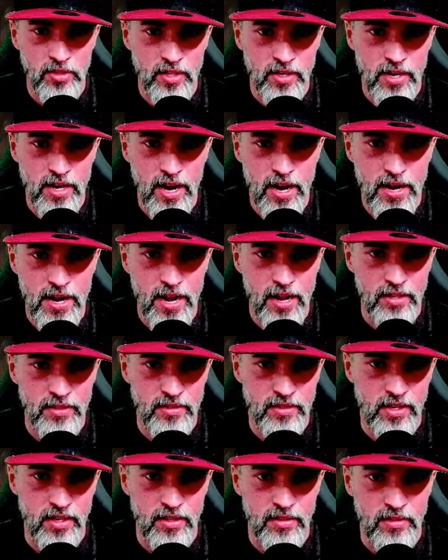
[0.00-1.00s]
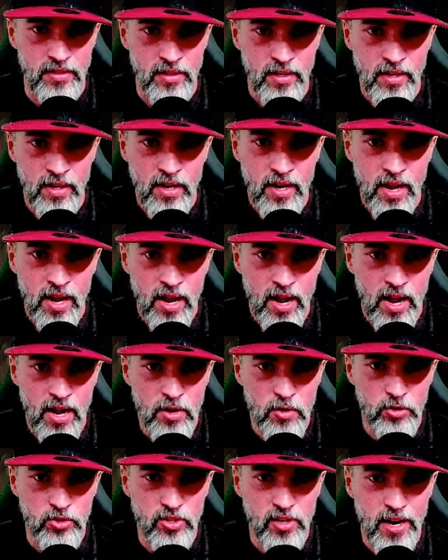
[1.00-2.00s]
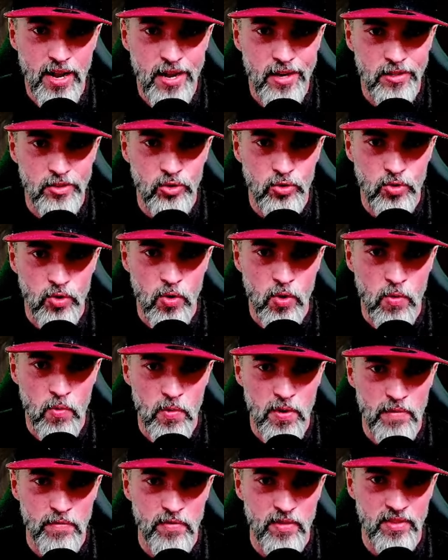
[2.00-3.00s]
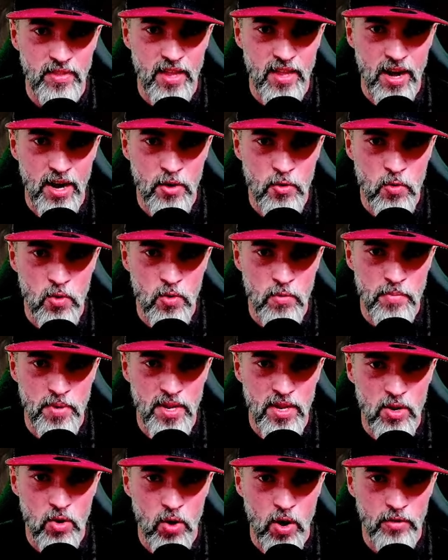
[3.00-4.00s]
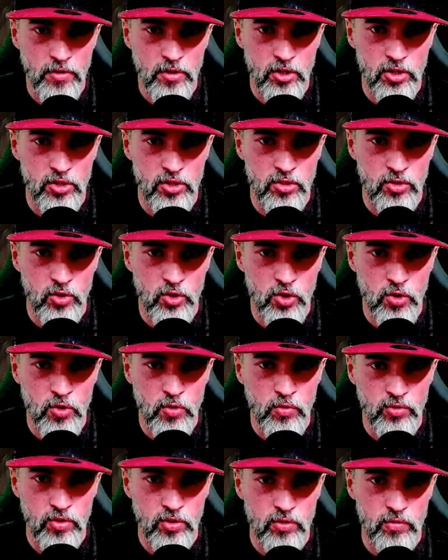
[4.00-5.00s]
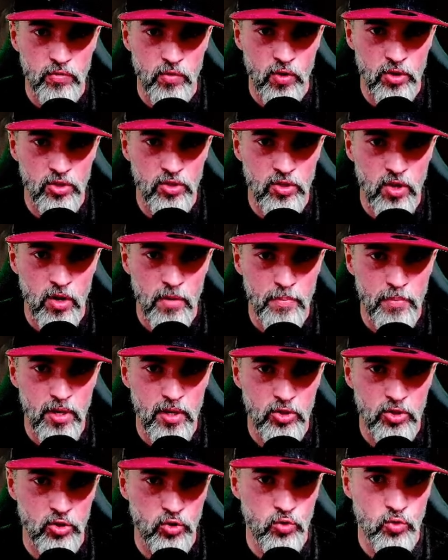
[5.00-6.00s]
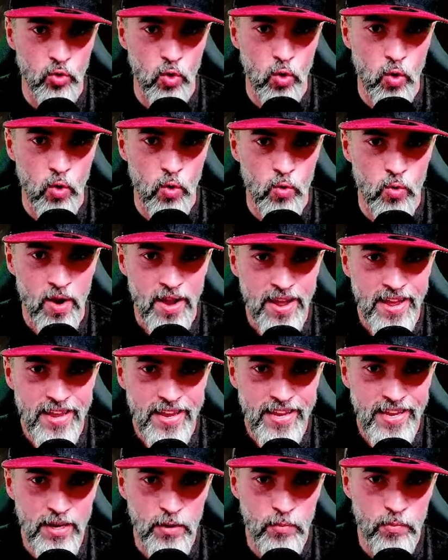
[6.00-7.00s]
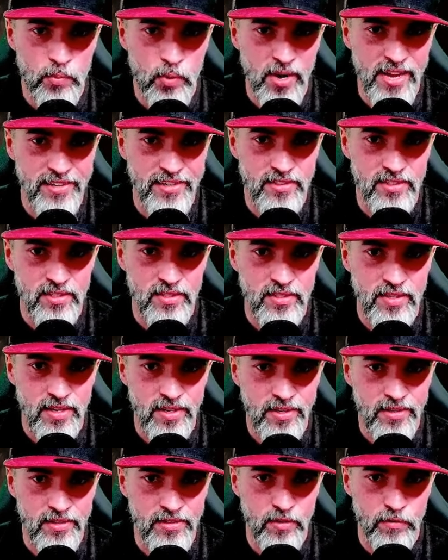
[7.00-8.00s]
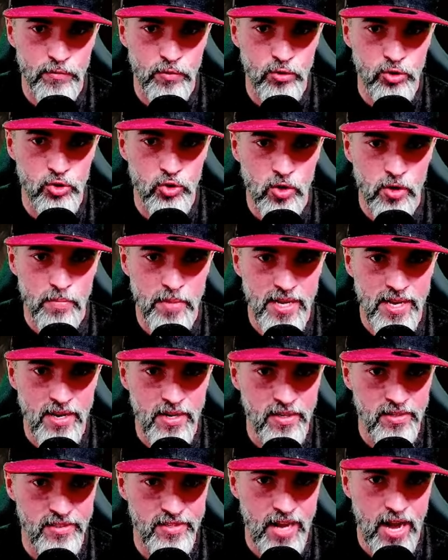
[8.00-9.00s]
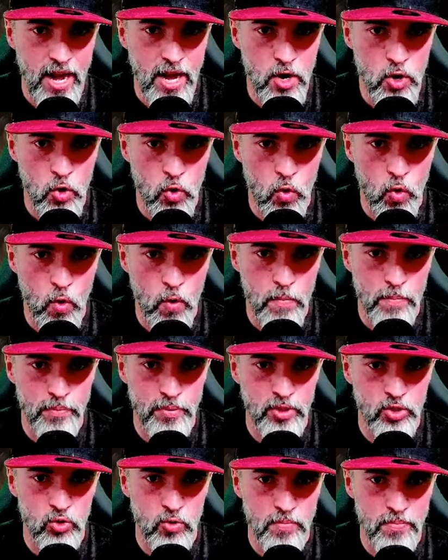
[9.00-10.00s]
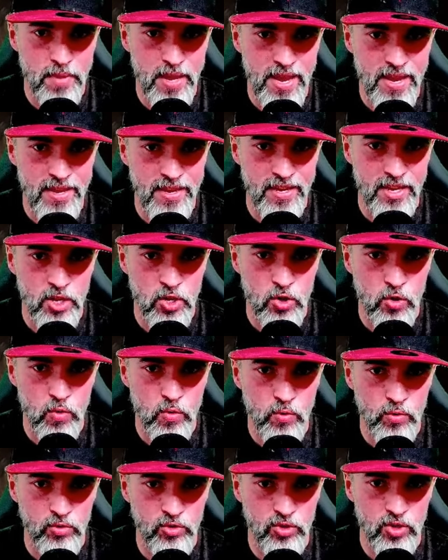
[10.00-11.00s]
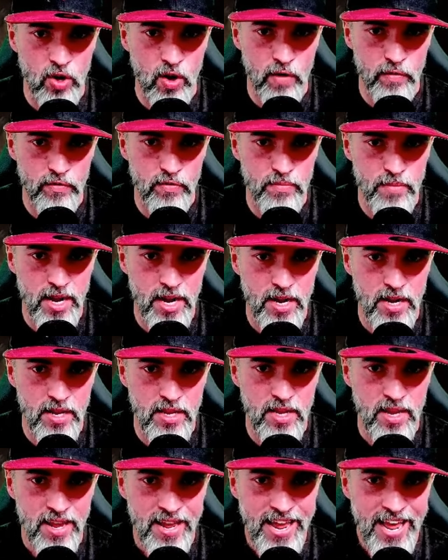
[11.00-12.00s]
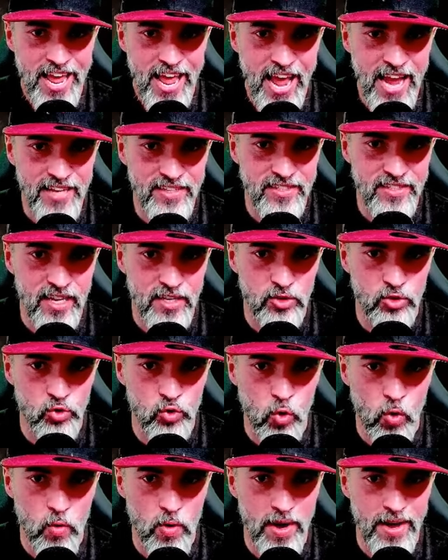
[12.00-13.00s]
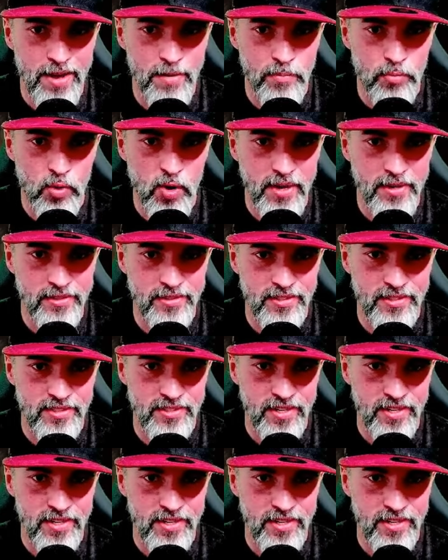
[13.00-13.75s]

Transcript: the guy asked it. I would like to know if there will be other uses for surplus soul imprints in the future because I hope to make use of my excess soul imprints